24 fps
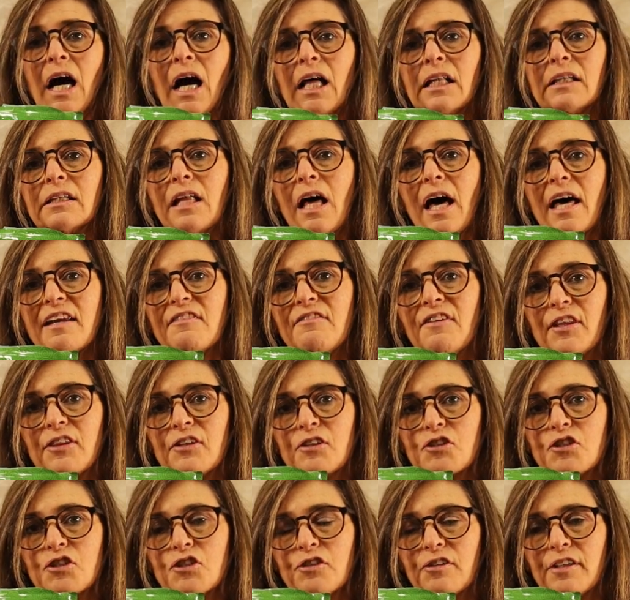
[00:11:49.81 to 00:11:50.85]
A lot of
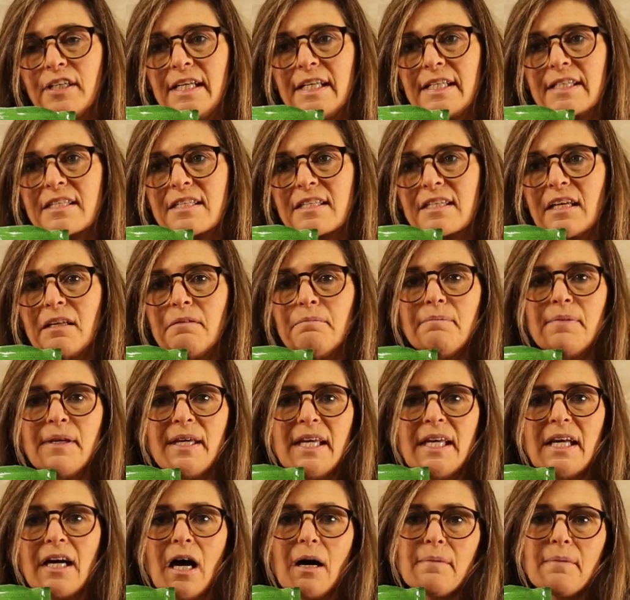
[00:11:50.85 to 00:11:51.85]
other treats can be